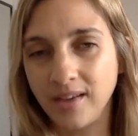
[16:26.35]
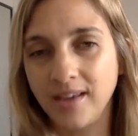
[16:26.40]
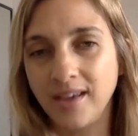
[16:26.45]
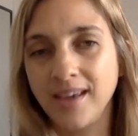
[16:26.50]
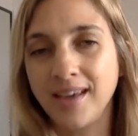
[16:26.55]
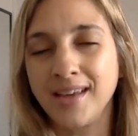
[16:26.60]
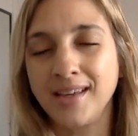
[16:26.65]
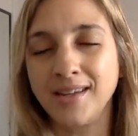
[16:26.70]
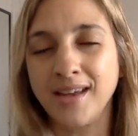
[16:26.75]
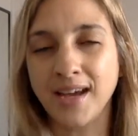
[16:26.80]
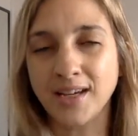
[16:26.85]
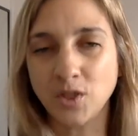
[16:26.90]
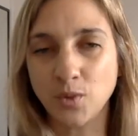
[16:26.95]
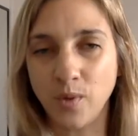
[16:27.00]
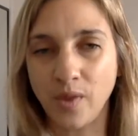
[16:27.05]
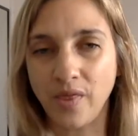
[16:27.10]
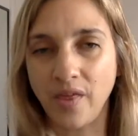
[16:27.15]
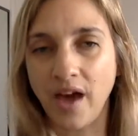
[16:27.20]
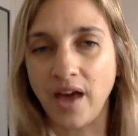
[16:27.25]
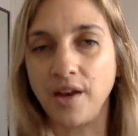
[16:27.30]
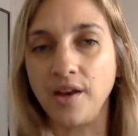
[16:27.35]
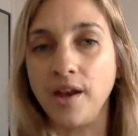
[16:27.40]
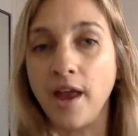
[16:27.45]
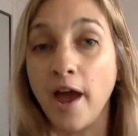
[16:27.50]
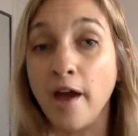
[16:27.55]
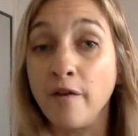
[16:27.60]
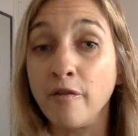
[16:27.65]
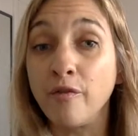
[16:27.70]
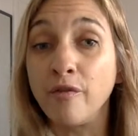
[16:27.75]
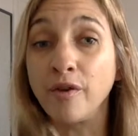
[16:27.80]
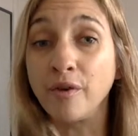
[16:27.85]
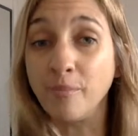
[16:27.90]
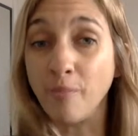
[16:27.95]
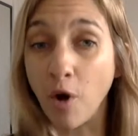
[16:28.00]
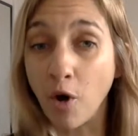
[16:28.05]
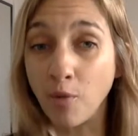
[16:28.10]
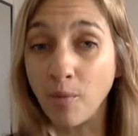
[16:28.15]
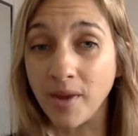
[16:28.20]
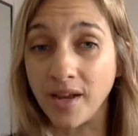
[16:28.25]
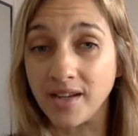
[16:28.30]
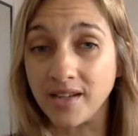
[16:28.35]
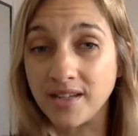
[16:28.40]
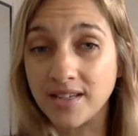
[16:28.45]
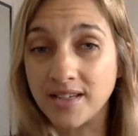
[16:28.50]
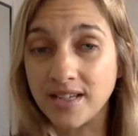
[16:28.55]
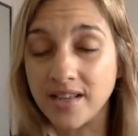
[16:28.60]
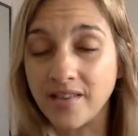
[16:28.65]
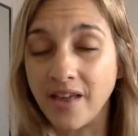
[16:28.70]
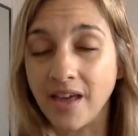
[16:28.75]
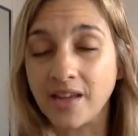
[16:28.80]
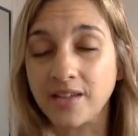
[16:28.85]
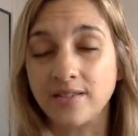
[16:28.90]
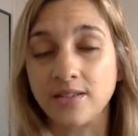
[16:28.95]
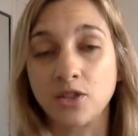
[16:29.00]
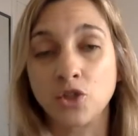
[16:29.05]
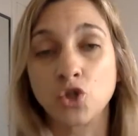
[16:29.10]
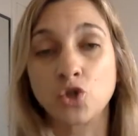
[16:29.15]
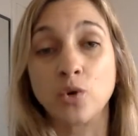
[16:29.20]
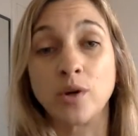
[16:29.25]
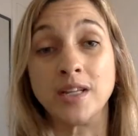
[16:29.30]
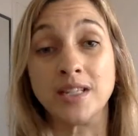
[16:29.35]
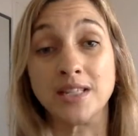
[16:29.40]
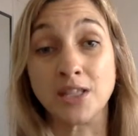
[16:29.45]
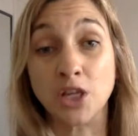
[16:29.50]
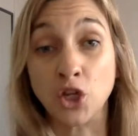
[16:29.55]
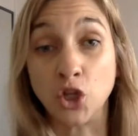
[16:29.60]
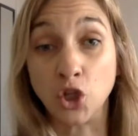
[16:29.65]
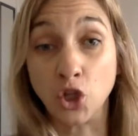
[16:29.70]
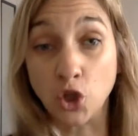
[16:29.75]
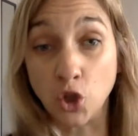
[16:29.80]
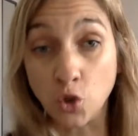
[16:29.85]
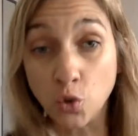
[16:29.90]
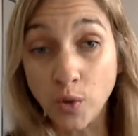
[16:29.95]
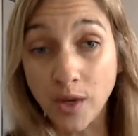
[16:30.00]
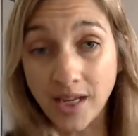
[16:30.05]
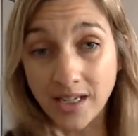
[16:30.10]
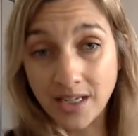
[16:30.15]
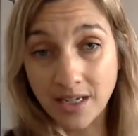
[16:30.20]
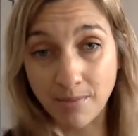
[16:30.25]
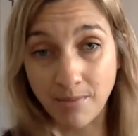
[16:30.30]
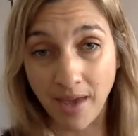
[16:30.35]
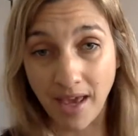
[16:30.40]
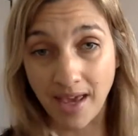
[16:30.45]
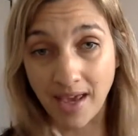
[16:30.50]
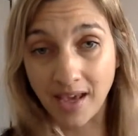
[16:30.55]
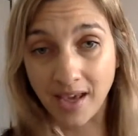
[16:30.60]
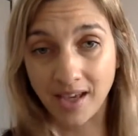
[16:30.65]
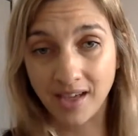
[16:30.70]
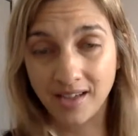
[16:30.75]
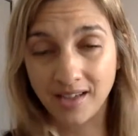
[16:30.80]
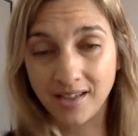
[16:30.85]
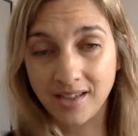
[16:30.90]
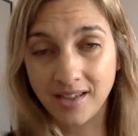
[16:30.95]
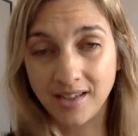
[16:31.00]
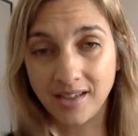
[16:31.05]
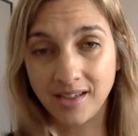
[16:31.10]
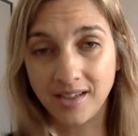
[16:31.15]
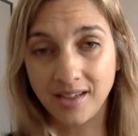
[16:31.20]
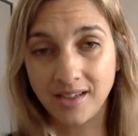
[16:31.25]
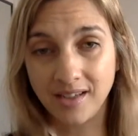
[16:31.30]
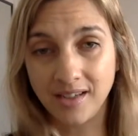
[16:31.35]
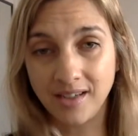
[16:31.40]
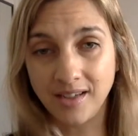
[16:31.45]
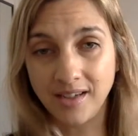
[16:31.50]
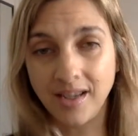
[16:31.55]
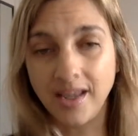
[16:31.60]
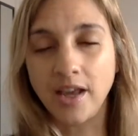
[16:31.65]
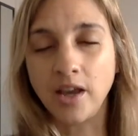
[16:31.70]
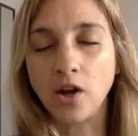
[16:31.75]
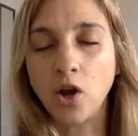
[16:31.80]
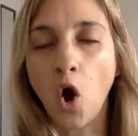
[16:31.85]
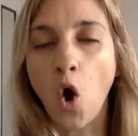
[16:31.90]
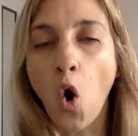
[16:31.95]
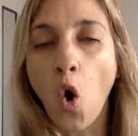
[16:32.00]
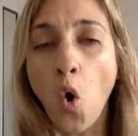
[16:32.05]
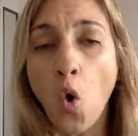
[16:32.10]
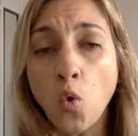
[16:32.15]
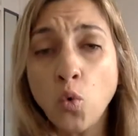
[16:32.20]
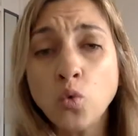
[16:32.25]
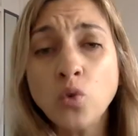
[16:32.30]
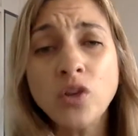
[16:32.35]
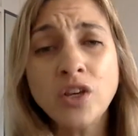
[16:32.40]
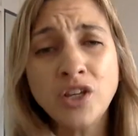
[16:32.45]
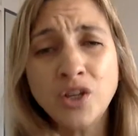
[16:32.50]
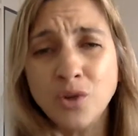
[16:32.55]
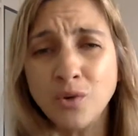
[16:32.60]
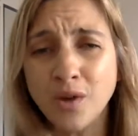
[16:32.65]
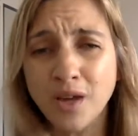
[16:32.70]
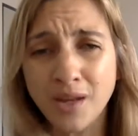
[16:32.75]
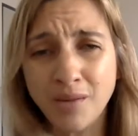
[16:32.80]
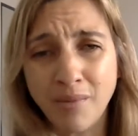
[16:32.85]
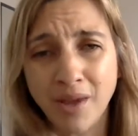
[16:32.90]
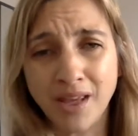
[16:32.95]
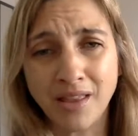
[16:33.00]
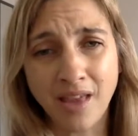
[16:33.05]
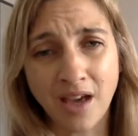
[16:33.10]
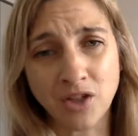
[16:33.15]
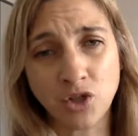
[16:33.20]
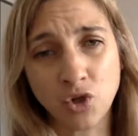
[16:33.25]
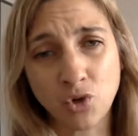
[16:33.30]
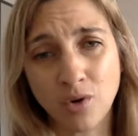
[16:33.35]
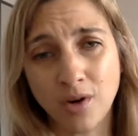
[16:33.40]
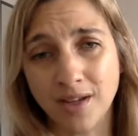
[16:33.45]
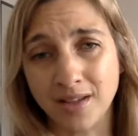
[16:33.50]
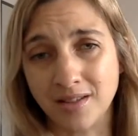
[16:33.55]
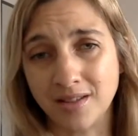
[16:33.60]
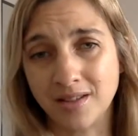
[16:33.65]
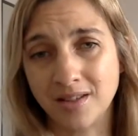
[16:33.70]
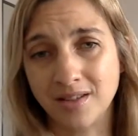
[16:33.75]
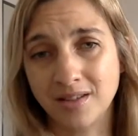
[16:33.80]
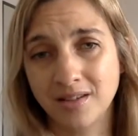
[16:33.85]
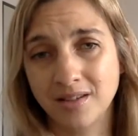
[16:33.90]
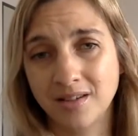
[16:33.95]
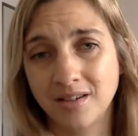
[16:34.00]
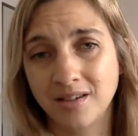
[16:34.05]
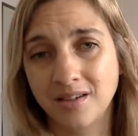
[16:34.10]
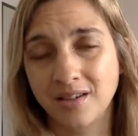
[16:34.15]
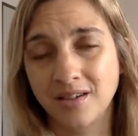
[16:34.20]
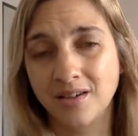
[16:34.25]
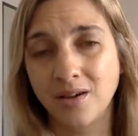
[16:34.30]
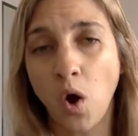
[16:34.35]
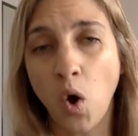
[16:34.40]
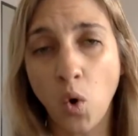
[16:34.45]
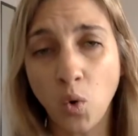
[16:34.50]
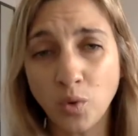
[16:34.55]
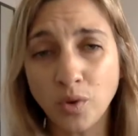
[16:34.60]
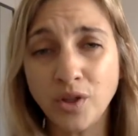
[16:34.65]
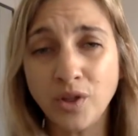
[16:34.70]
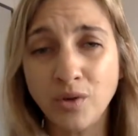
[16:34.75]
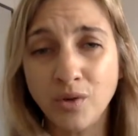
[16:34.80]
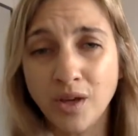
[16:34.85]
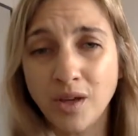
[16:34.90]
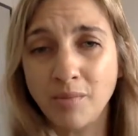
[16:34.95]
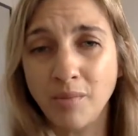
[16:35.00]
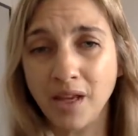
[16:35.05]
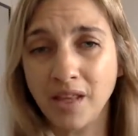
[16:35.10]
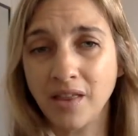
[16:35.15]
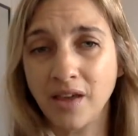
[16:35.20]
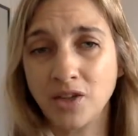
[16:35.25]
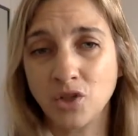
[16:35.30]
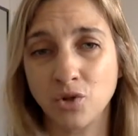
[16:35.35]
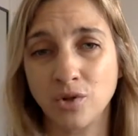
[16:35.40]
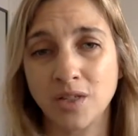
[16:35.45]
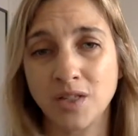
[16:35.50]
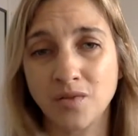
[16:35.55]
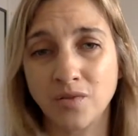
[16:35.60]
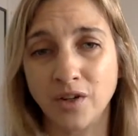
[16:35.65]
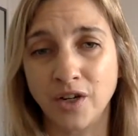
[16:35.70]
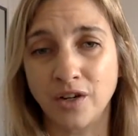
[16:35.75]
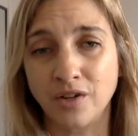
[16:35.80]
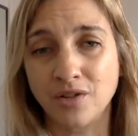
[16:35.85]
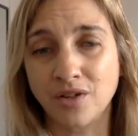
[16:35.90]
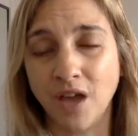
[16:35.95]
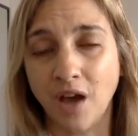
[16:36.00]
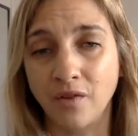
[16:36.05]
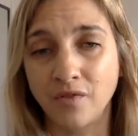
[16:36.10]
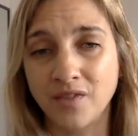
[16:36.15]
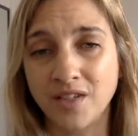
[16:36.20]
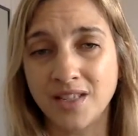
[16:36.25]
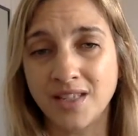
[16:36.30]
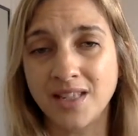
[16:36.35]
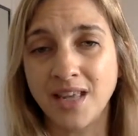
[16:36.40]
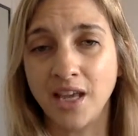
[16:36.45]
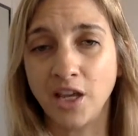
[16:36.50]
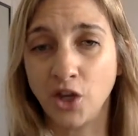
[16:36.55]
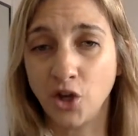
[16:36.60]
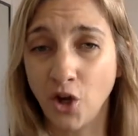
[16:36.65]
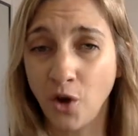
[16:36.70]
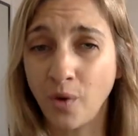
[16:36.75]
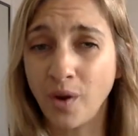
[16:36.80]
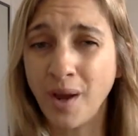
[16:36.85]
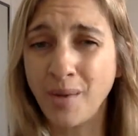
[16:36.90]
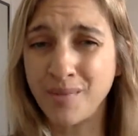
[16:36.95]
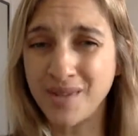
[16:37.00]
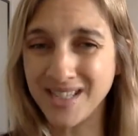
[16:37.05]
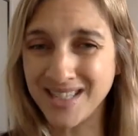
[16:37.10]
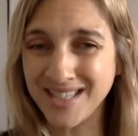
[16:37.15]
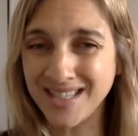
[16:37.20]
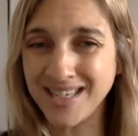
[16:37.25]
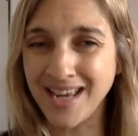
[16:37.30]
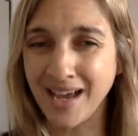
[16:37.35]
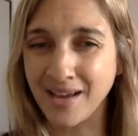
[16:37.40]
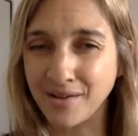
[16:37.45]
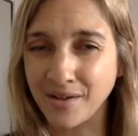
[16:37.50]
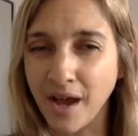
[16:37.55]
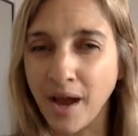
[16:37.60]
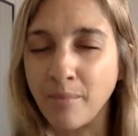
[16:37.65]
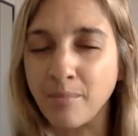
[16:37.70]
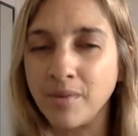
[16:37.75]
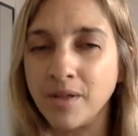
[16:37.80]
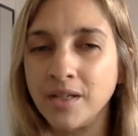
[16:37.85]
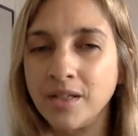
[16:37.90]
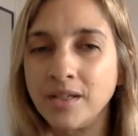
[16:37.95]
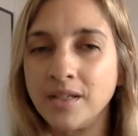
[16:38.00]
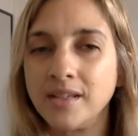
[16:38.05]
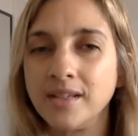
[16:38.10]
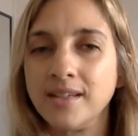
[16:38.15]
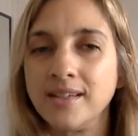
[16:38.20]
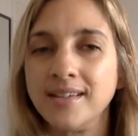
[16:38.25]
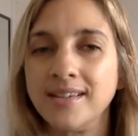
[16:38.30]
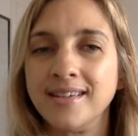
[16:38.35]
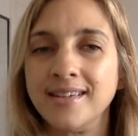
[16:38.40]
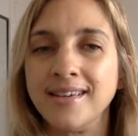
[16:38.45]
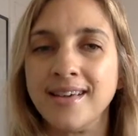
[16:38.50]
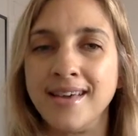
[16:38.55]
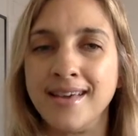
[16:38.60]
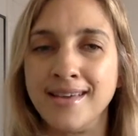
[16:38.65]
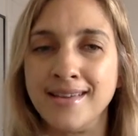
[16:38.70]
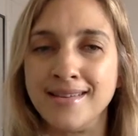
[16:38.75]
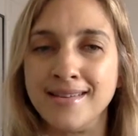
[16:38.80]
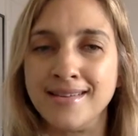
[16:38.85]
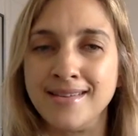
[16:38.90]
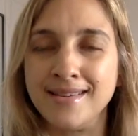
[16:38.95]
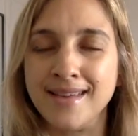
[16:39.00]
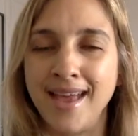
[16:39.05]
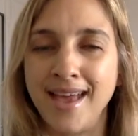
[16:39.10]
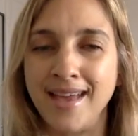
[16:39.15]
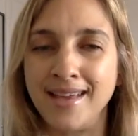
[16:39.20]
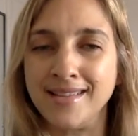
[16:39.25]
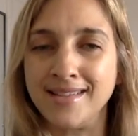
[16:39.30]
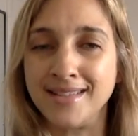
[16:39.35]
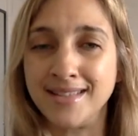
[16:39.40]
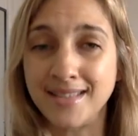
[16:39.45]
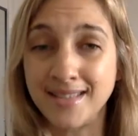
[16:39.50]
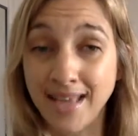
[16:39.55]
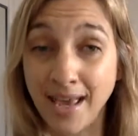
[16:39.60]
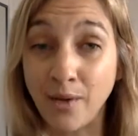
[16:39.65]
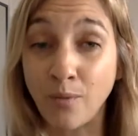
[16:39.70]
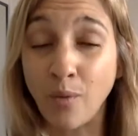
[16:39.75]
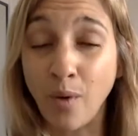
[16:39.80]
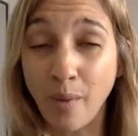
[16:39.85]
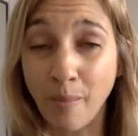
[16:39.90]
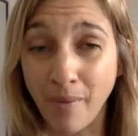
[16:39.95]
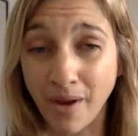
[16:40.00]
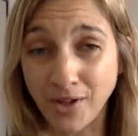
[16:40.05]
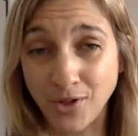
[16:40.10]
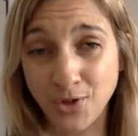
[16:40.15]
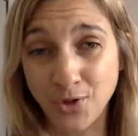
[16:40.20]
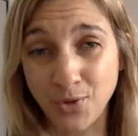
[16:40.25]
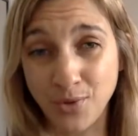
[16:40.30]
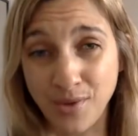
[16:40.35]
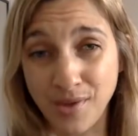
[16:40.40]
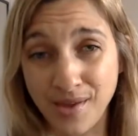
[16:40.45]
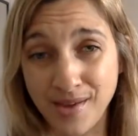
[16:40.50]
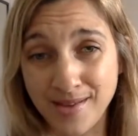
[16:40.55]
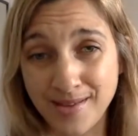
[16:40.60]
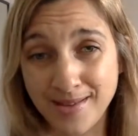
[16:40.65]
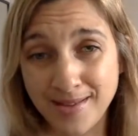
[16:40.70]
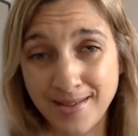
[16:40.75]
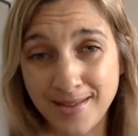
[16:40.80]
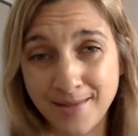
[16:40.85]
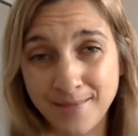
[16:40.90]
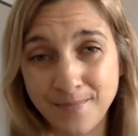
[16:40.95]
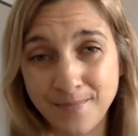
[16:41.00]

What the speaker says: Connect with that in every moment. That is a choice you get to make. And only you can make that choice. Only you can make that choice for yourself to say, you know what, I'm going to stand up and say what my truth is.